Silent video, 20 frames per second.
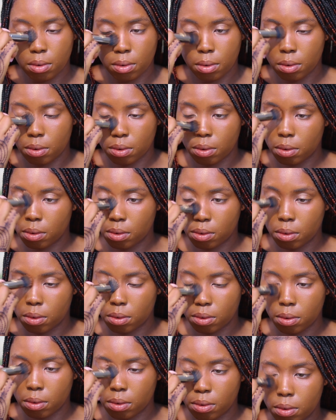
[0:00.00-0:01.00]
in my
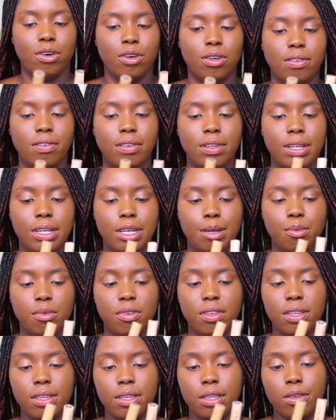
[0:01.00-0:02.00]
skin. For concealer, I'm
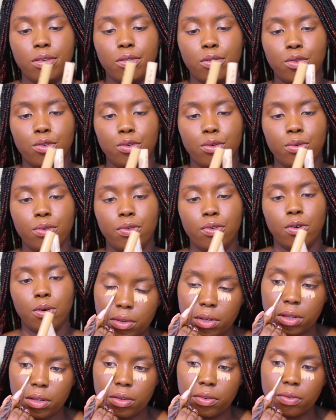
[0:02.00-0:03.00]
using these two
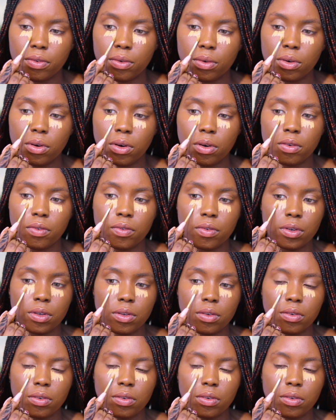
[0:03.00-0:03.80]
from Nuban Beauty.